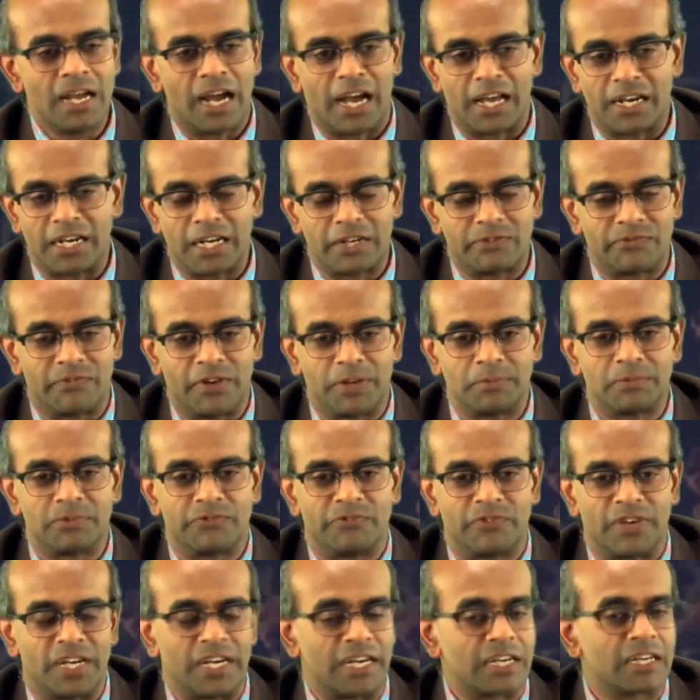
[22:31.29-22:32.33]
And
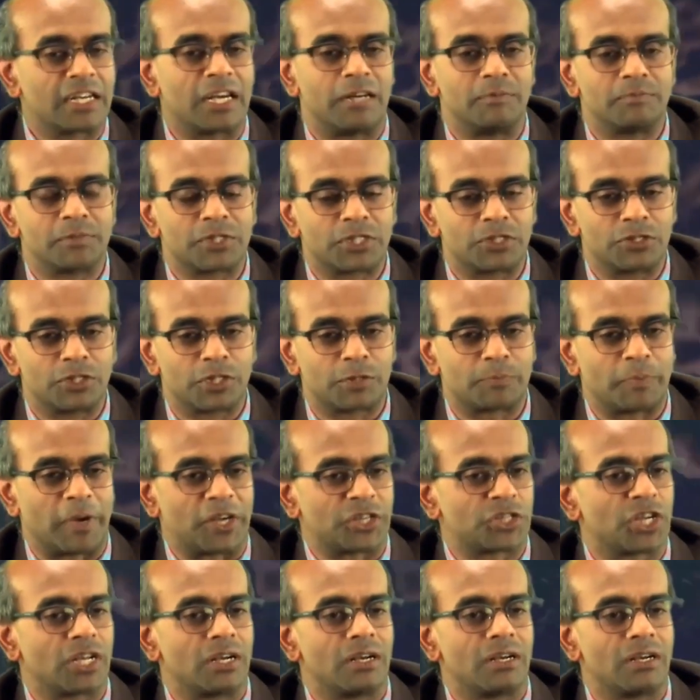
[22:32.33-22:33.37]
when it comes to
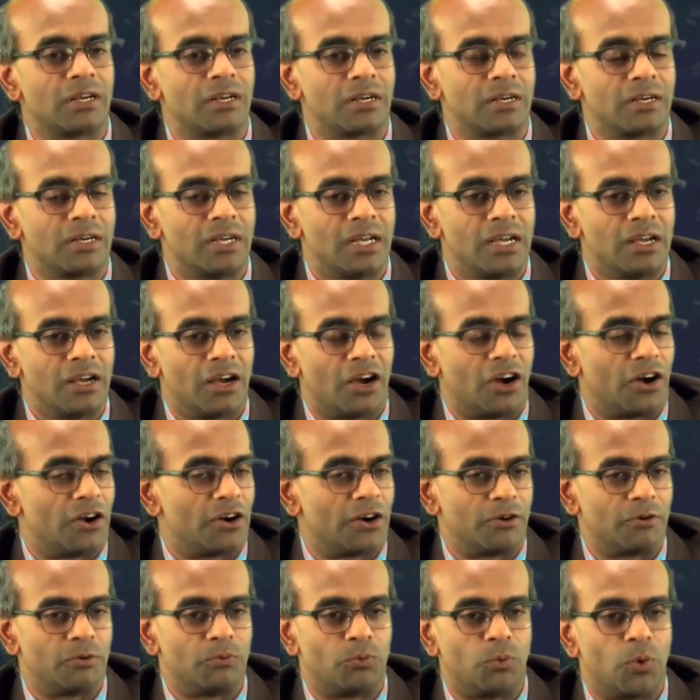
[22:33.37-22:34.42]
special
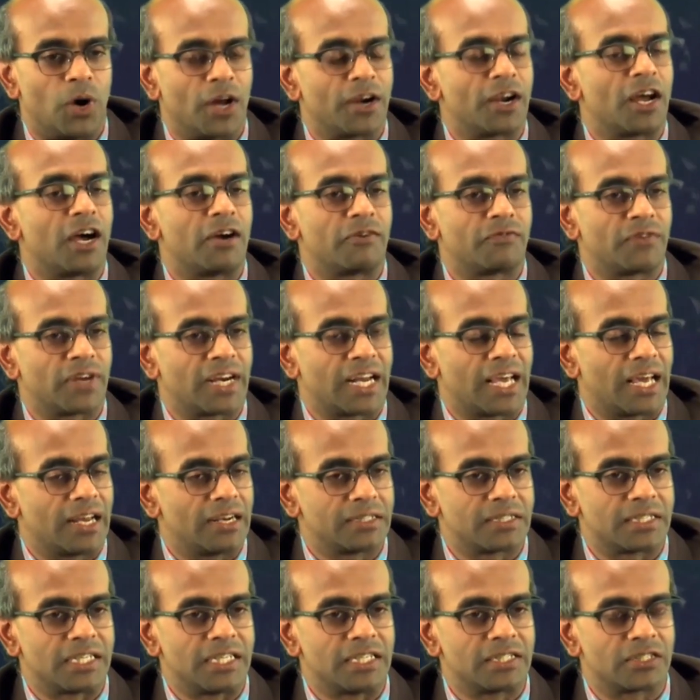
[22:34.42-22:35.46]
or one-off
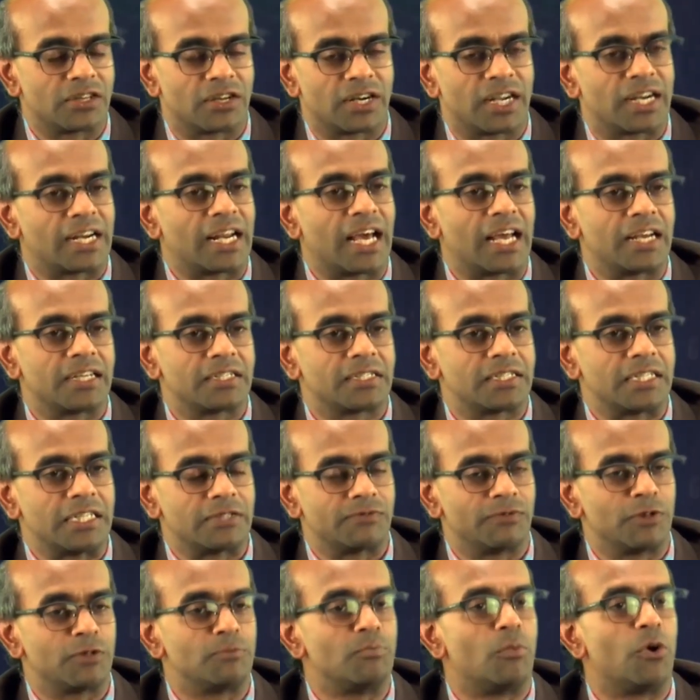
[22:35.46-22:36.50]
analyses or
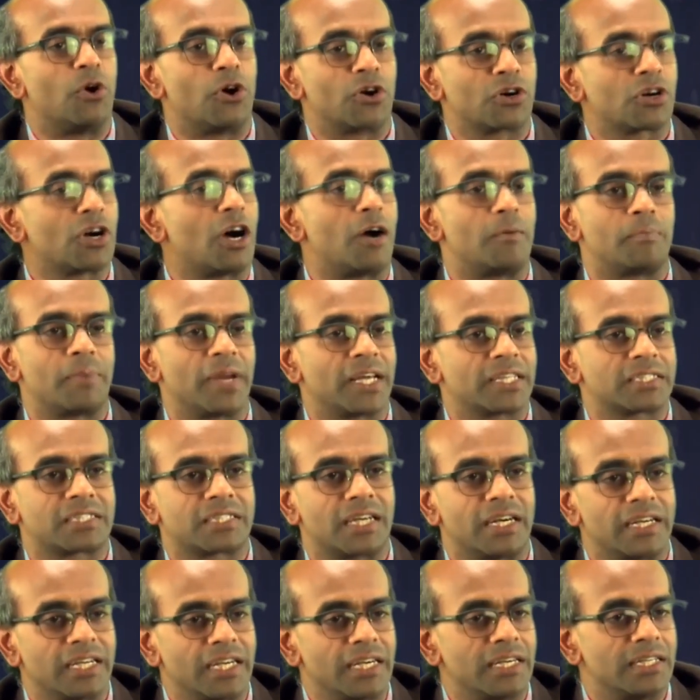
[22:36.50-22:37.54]
analyses with more complex
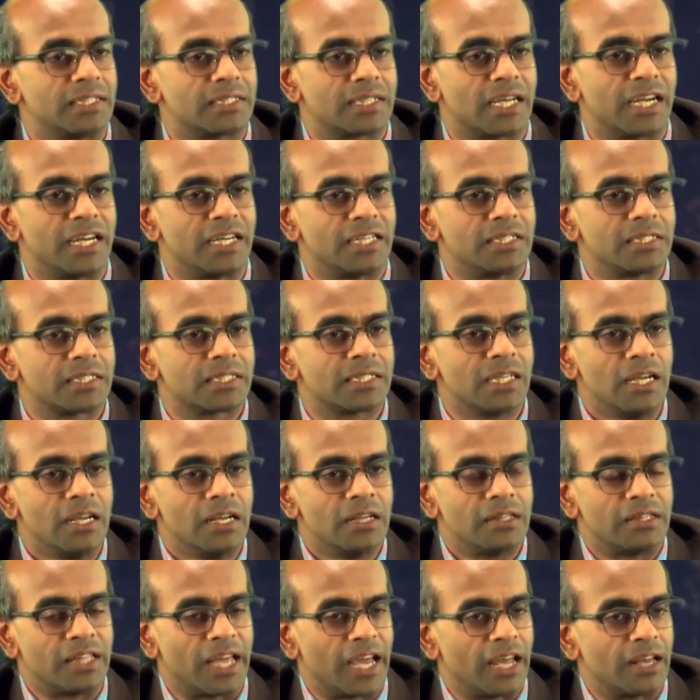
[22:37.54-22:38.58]
study designs,
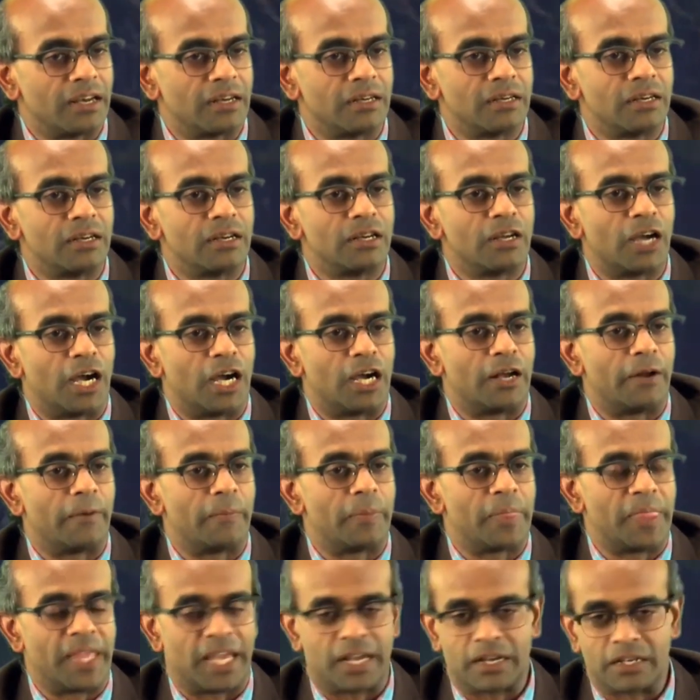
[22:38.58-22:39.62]
then
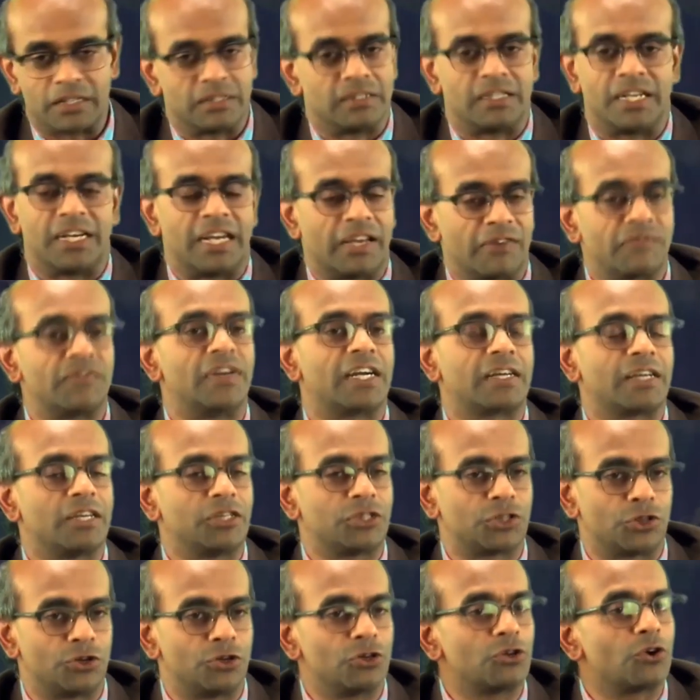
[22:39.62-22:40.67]
they
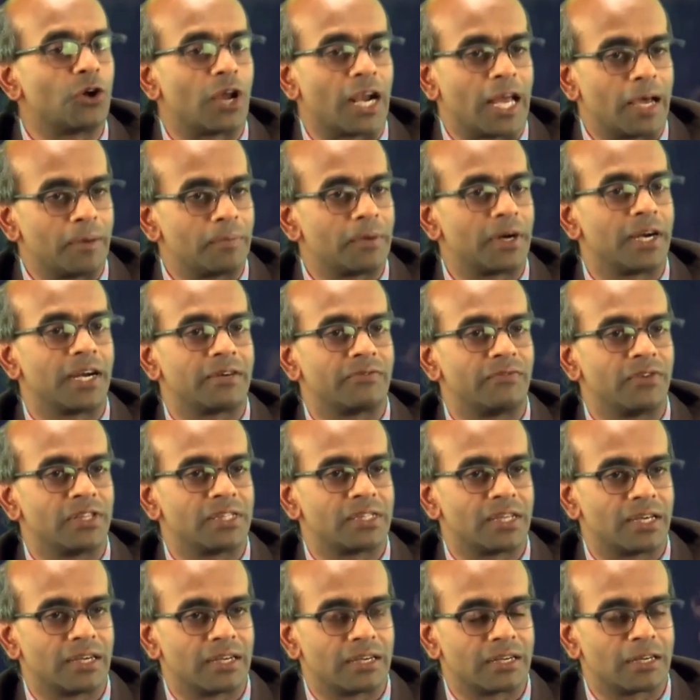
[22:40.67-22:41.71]
definitely should collaborate
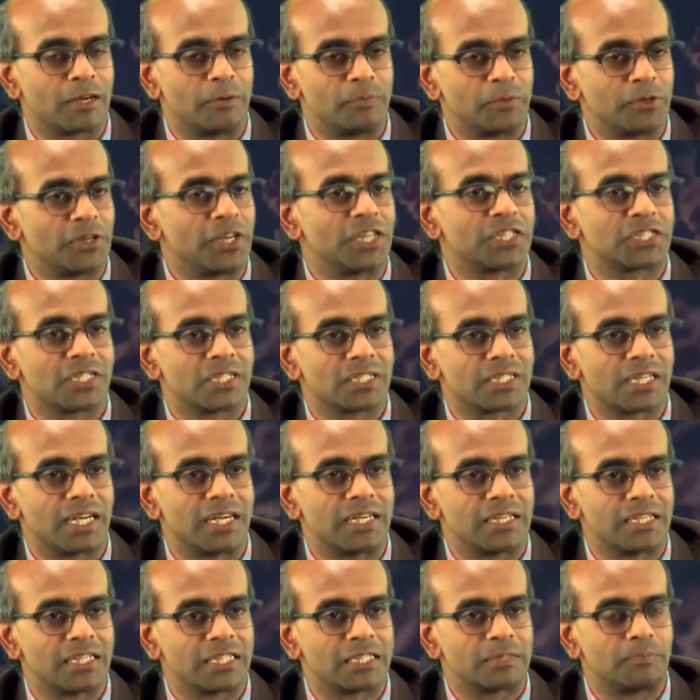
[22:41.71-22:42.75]
with a computational
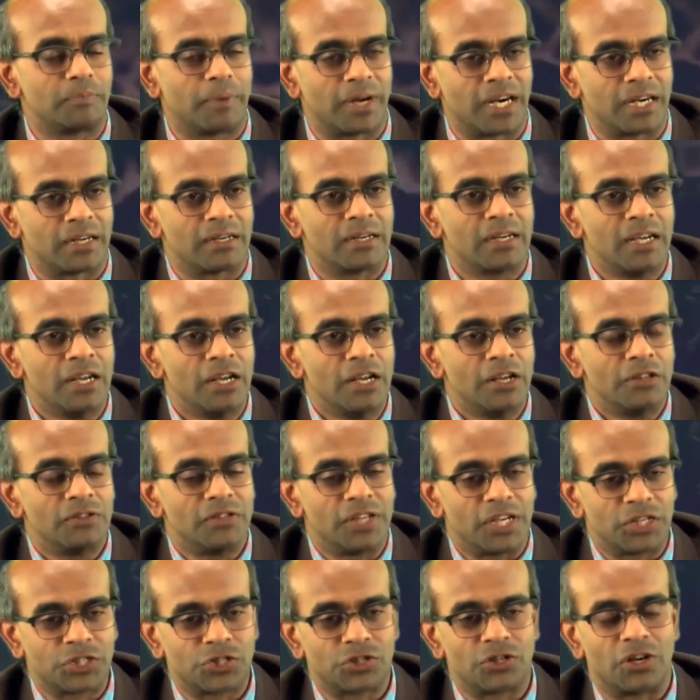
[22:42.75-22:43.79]
scientist, but
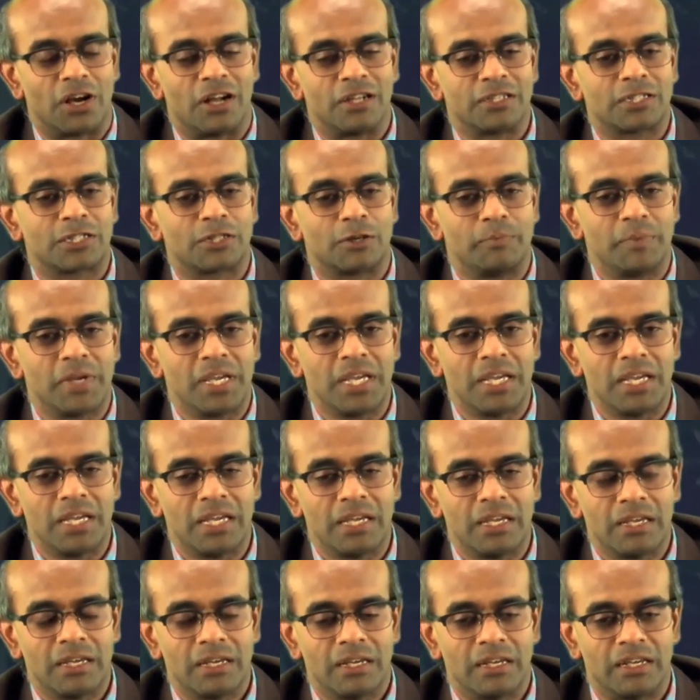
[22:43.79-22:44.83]
they should also
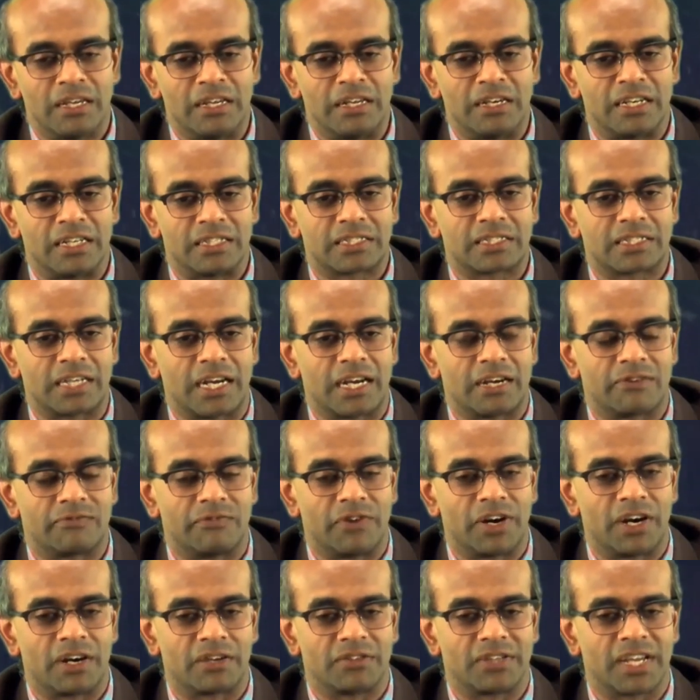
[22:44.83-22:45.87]
be in a state
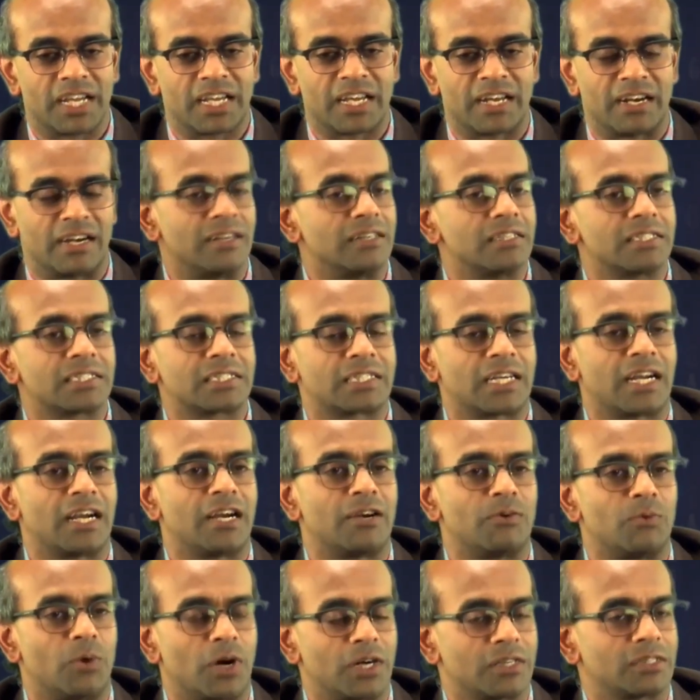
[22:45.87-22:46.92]
where they can
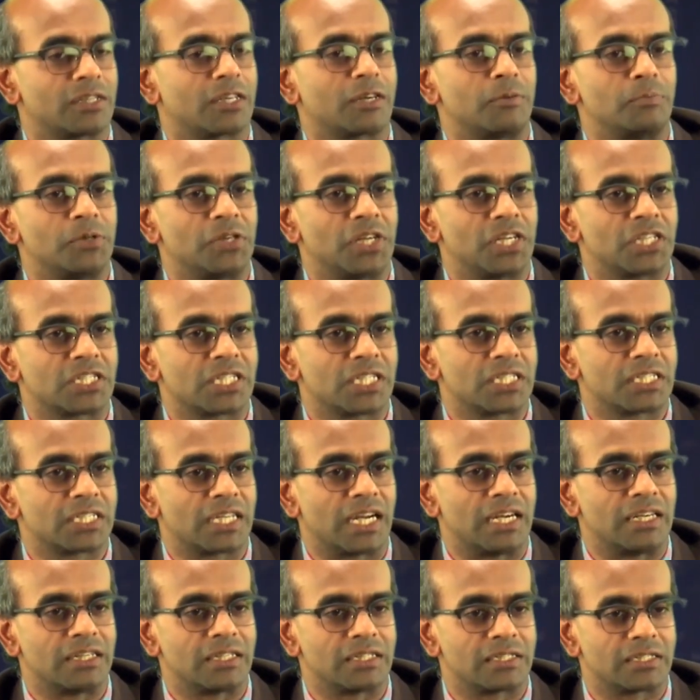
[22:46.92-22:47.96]
understand what the computational
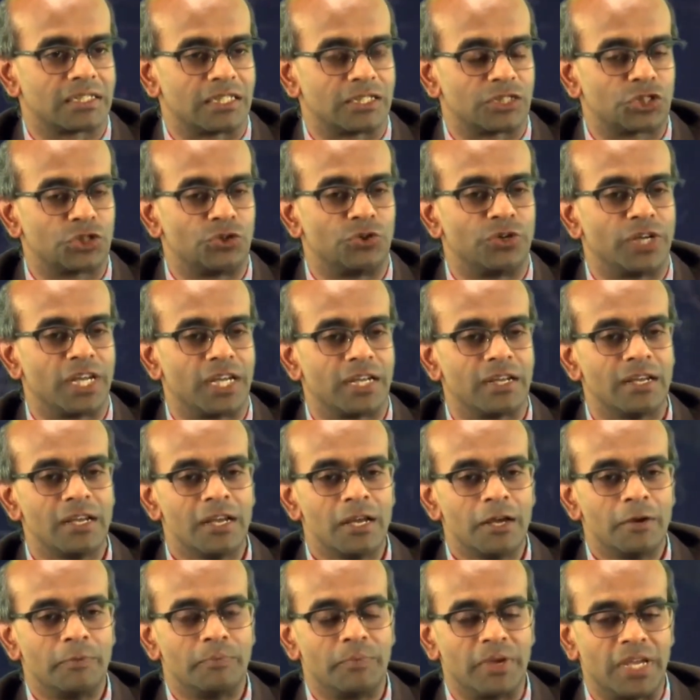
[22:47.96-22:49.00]
scientist is doing,
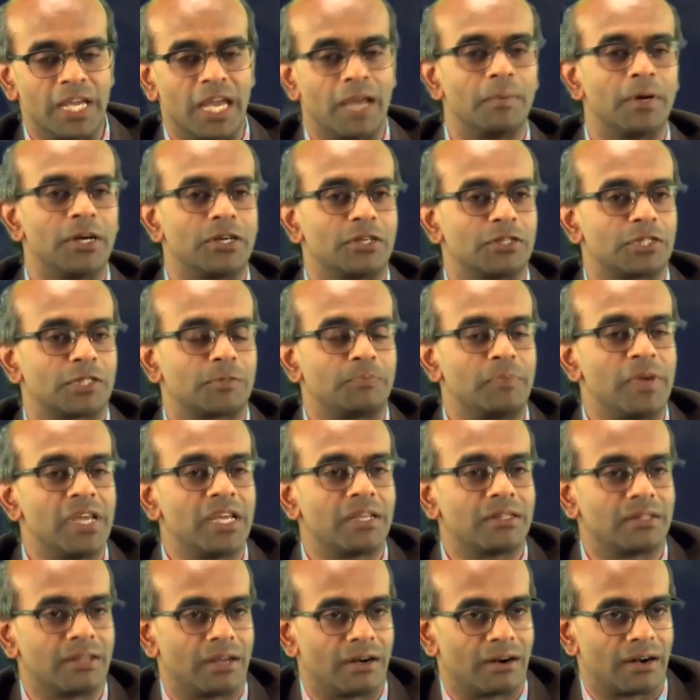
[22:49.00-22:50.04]
be able to
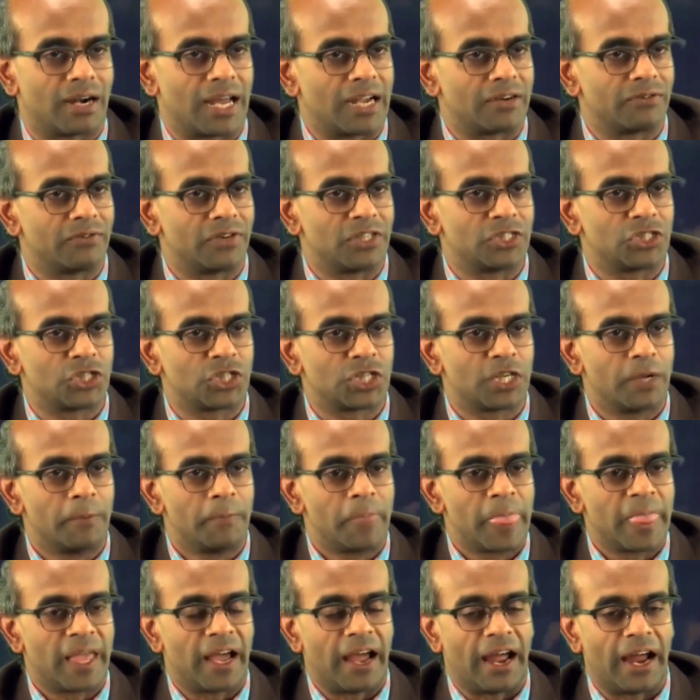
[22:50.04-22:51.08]
speak their language,
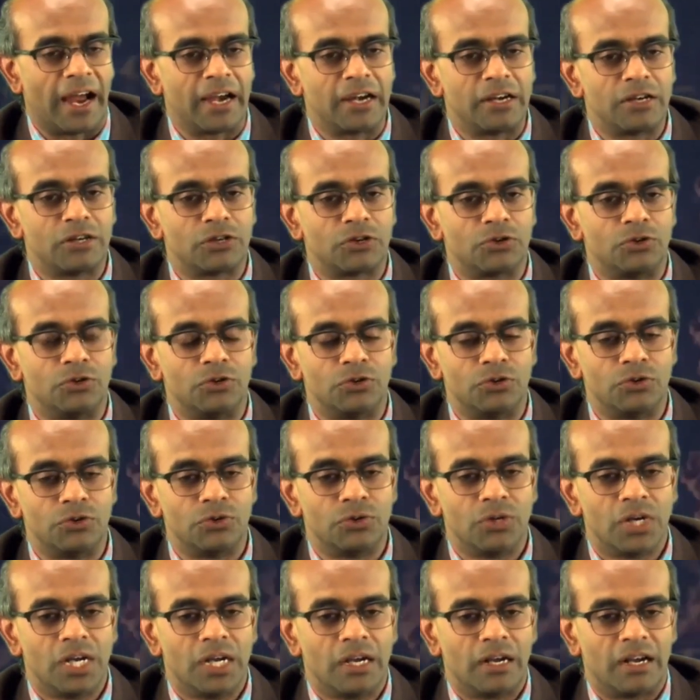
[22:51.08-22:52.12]
and
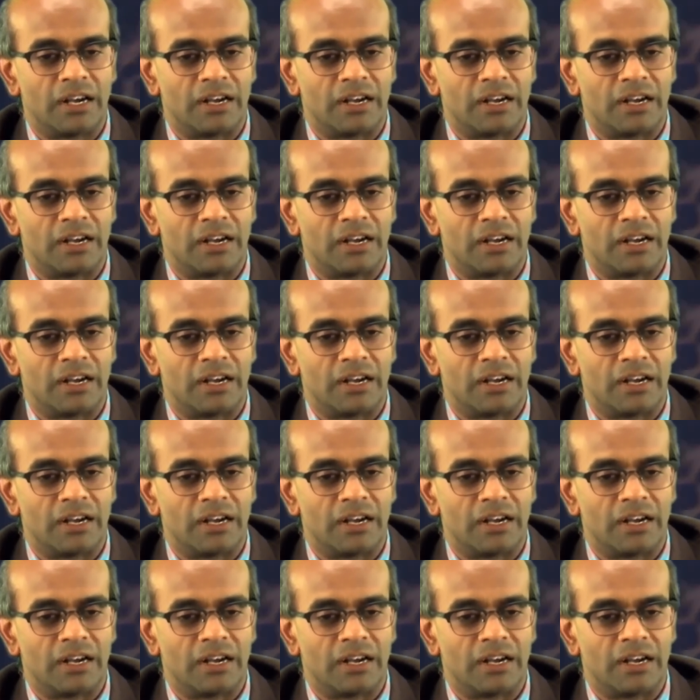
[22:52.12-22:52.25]
to